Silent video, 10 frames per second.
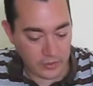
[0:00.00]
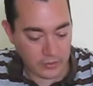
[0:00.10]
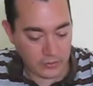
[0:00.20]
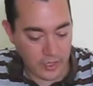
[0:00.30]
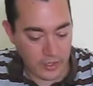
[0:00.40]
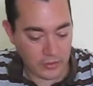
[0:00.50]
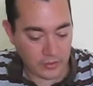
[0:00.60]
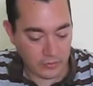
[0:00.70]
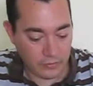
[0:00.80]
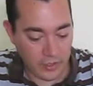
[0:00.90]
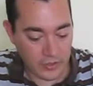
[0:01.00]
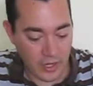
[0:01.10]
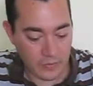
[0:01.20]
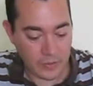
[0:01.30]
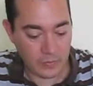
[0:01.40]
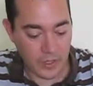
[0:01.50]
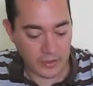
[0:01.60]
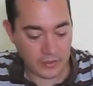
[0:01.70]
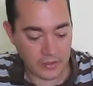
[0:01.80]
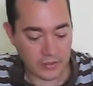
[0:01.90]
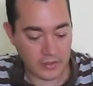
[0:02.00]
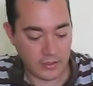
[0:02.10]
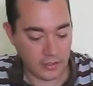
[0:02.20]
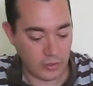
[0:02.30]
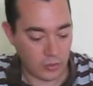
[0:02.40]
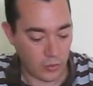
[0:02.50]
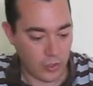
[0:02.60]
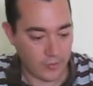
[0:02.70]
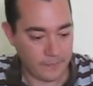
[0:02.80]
to layers of fresh hop spiciness. Enjoy.